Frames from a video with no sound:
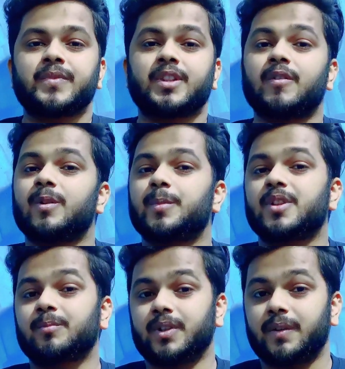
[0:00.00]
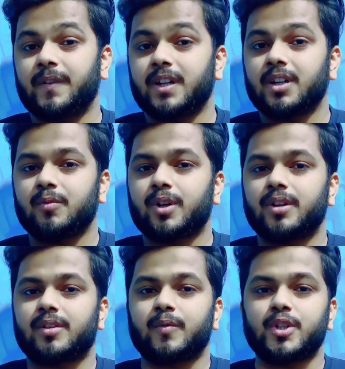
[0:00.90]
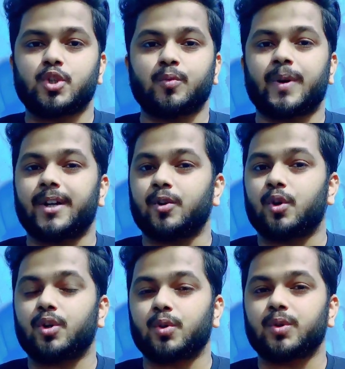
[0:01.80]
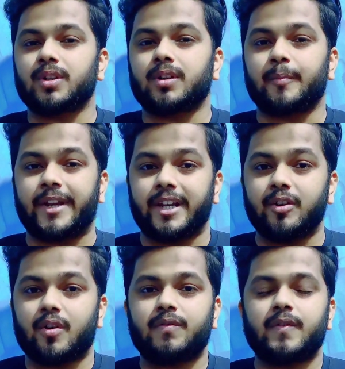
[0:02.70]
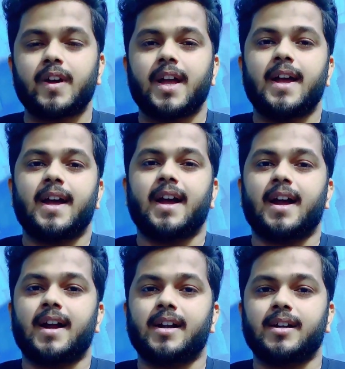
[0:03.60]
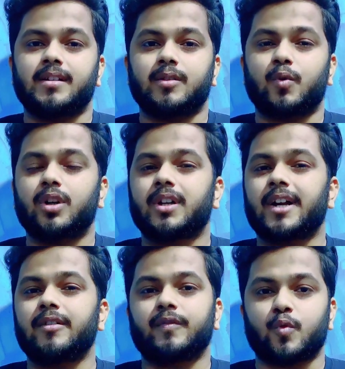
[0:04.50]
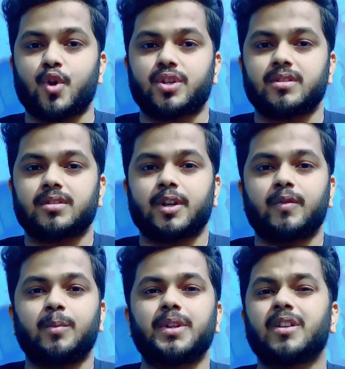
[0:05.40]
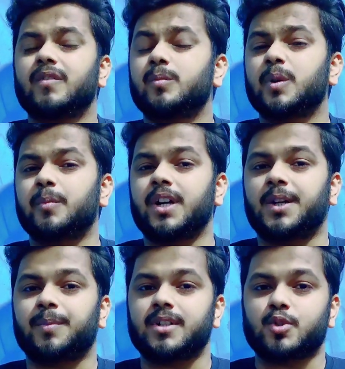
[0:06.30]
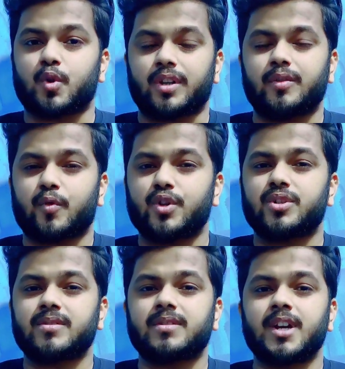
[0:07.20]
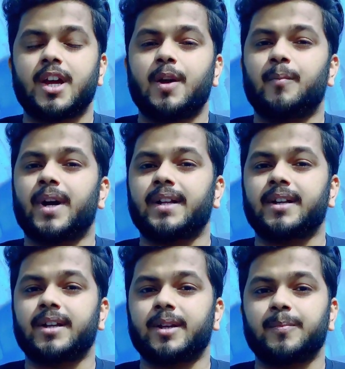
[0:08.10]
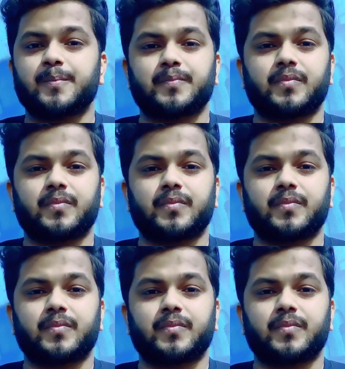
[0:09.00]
There will be some difficult words which you might not know the meaning of. And what kind of questions there will be multiple choice questions, binary